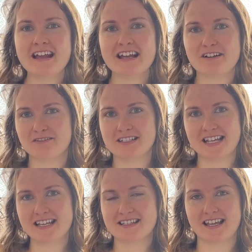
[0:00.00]
It only
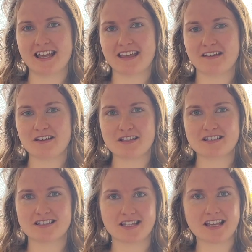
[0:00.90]
takes like
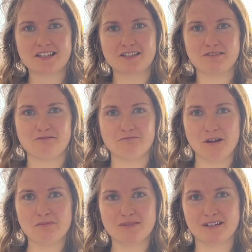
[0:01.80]
6
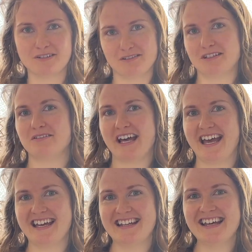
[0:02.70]
rubs on your little
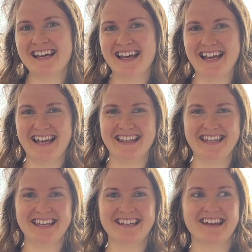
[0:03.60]
head and
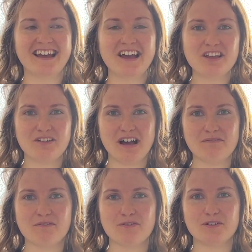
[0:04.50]
then you have
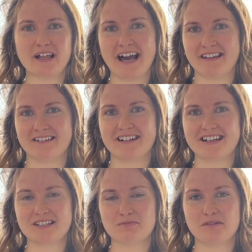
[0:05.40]
a full lather.
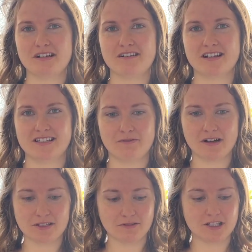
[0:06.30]
It's pretty crazy.
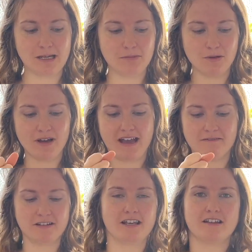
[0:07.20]
Whereas with shampoo, I have to
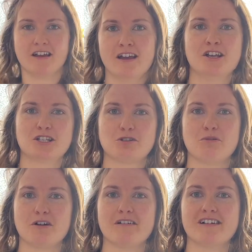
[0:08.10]
like
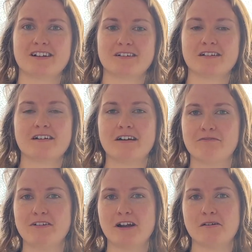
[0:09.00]
squirt a
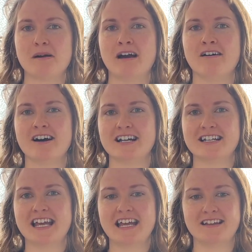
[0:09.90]
fair amount
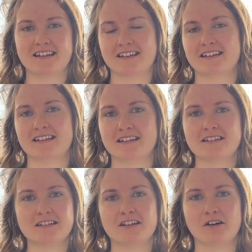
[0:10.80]
on, and
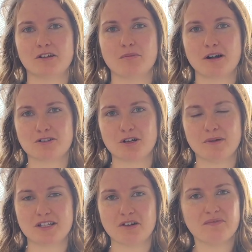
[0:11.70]
you know, the bottles go by
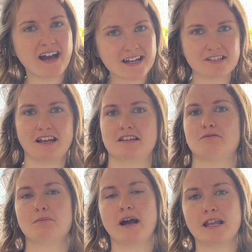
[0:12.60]
so fast, you have to
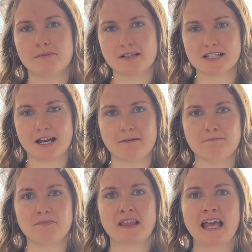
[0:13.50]
rebuy them all the time.
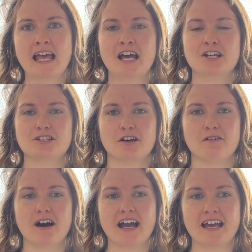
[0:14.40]

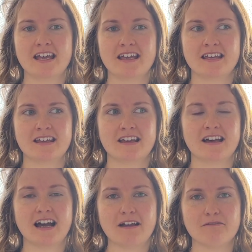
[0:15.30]
So
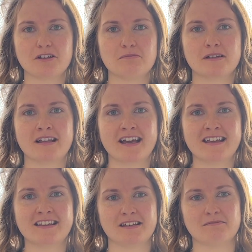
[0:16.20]
I've really been
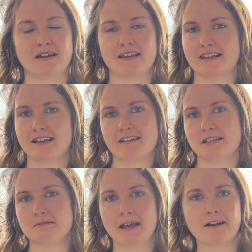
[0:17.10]
liking them. I think it cleans
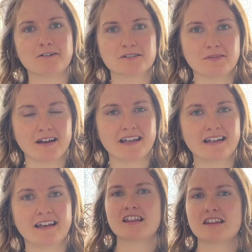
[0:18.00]
my hair just fine.
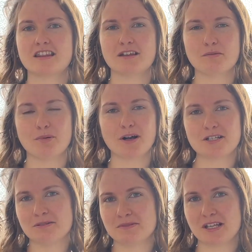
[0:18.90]
The bars
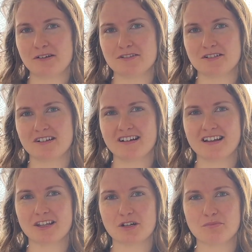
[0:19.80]
themselves are a
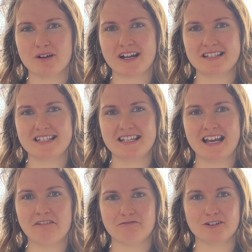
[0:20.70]
little pricey
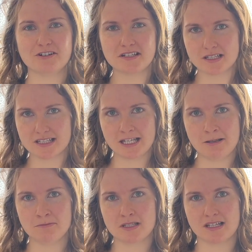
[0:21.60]
at first, it
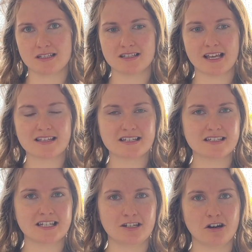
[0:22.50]
seems, because it's like
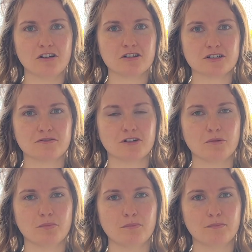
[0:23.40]
$16 for
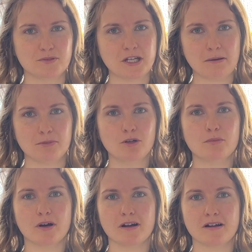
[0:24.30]
a shampoo
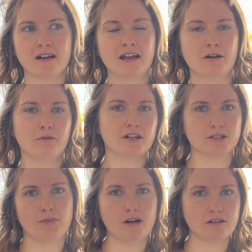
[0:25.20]
bar, whereas a
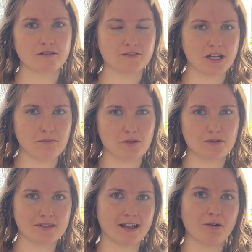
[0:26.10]
bottle of shampoo
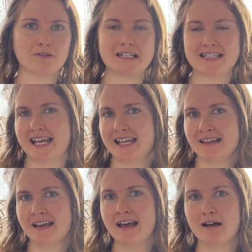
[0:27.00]
is like only
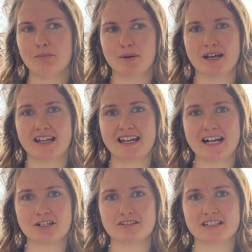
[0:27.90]
10, but it
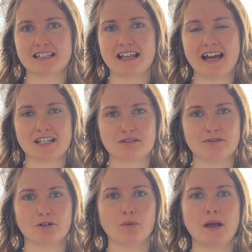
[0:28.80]
actually lasts
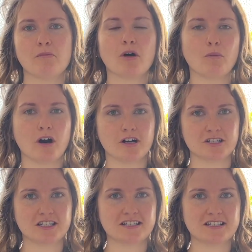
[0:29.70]
for way more
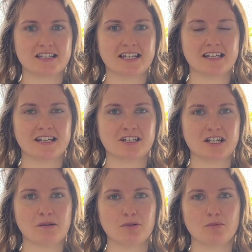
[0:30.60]
washes than a
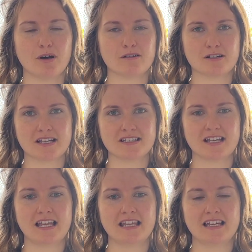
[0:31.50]
shampoo bottle does,
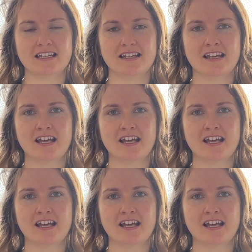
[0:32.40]
and then